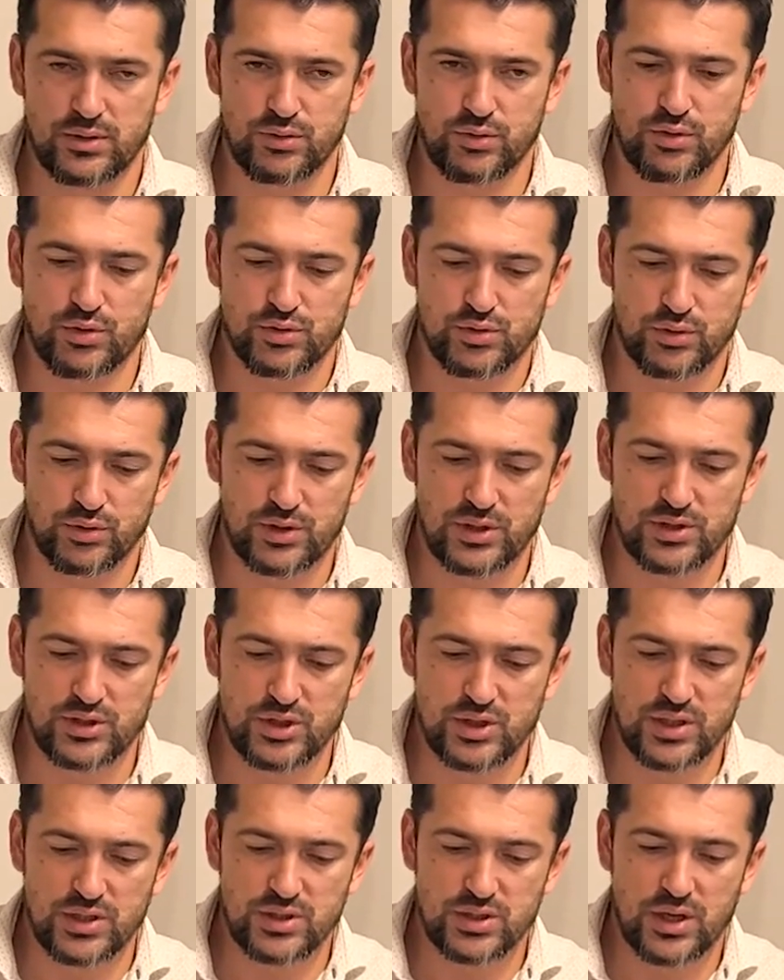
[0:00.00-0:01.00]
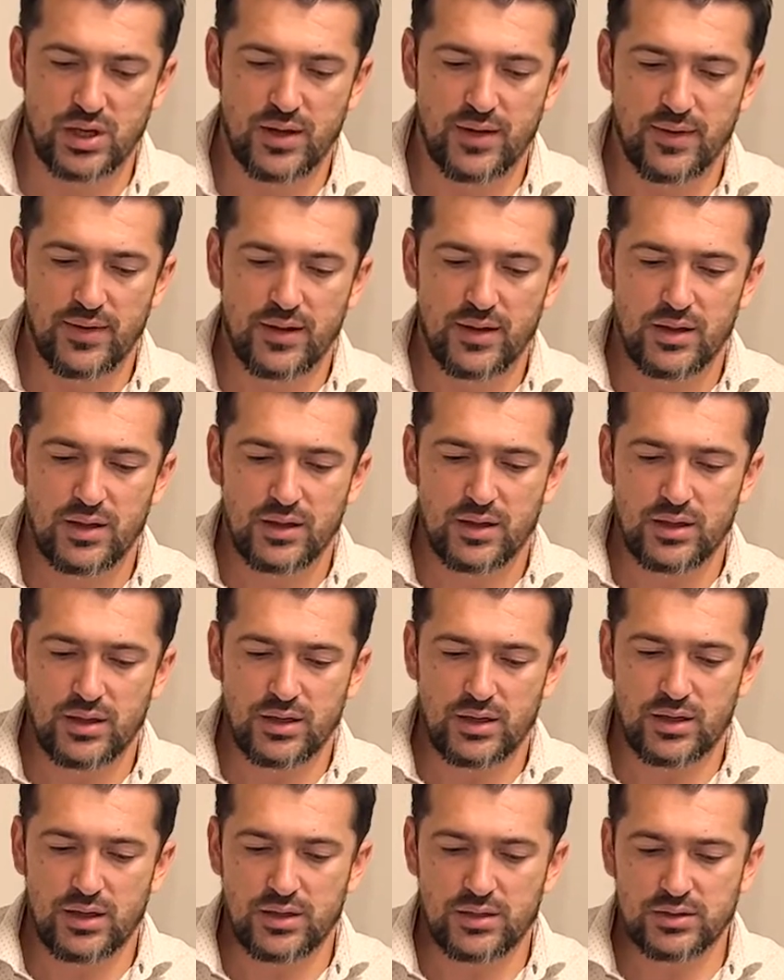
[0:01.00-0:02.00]
Stock Exchange,
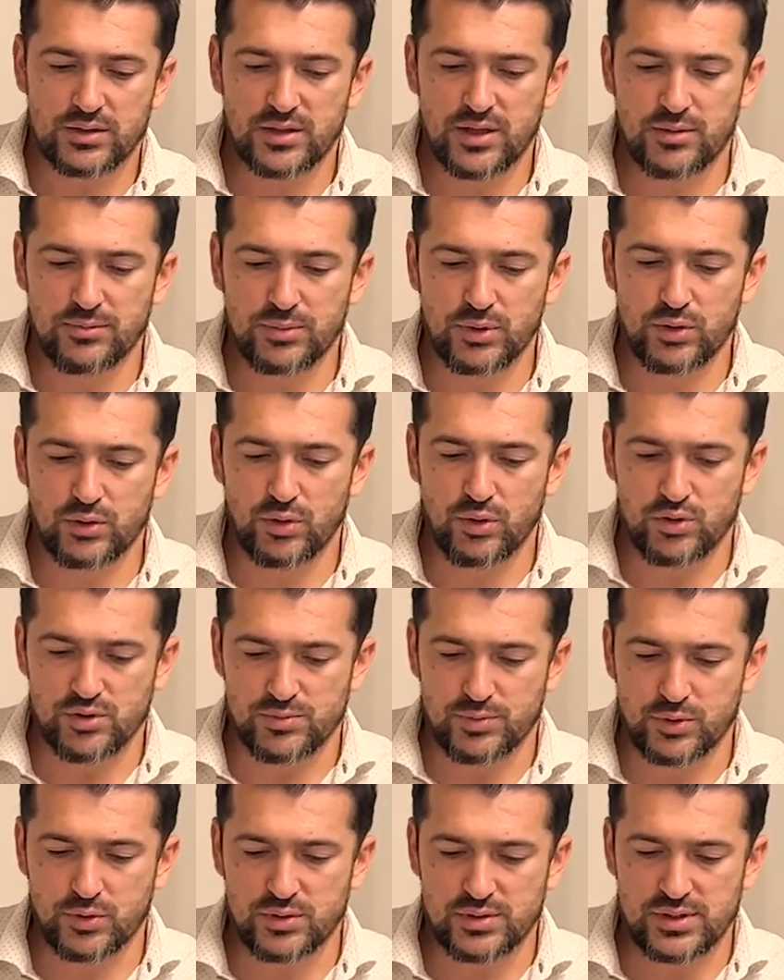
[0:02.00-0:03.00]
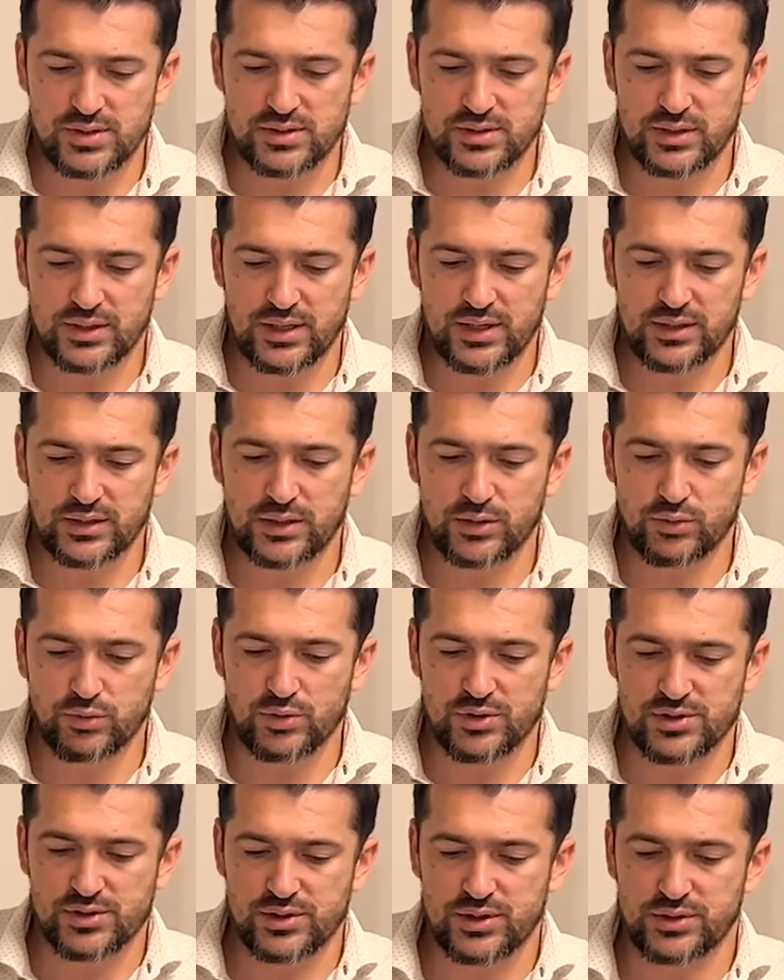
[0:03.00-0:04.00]
it can be closed because it's connected to a
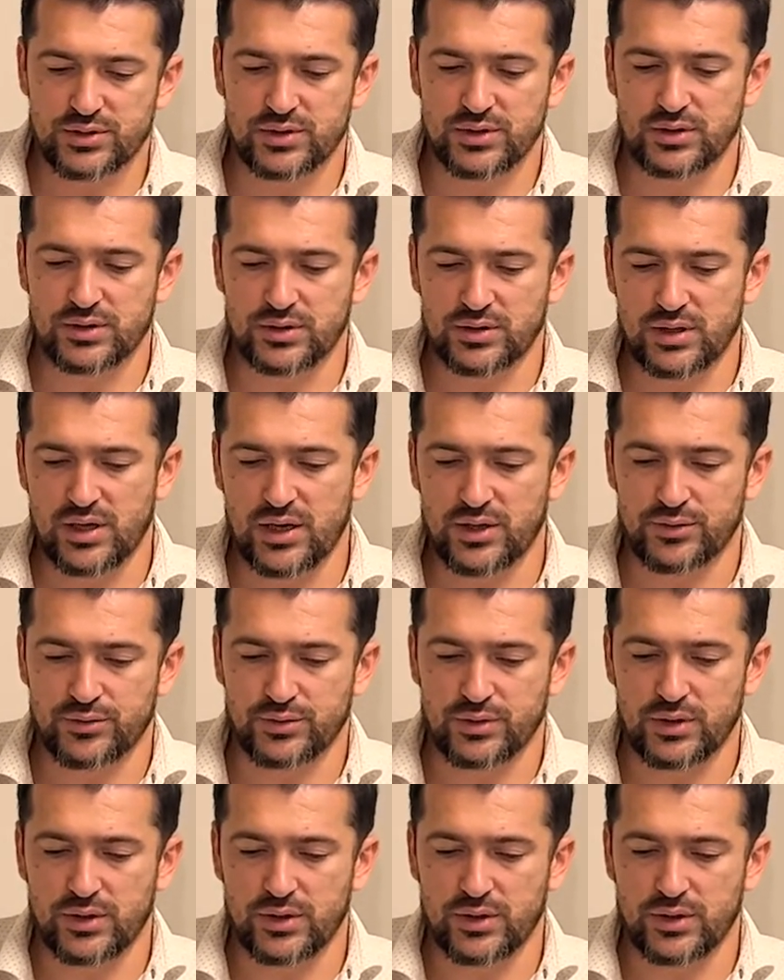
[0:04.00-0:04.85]
certain country.